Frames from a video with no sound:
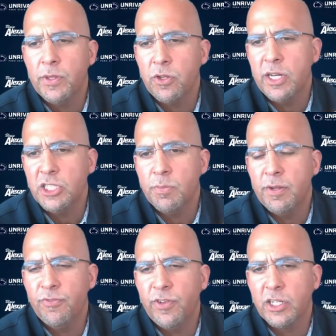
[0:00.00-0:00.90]
but there needs to
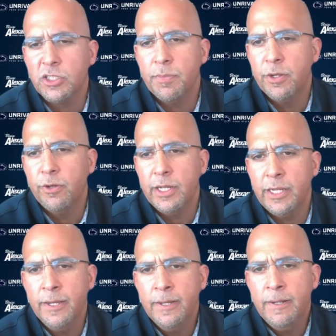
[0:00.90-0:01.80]
be
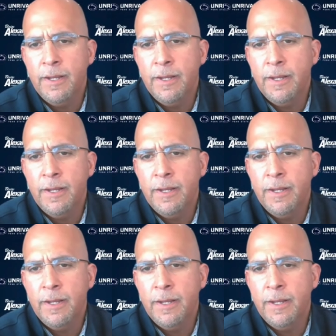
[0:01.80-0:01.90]
flexibility,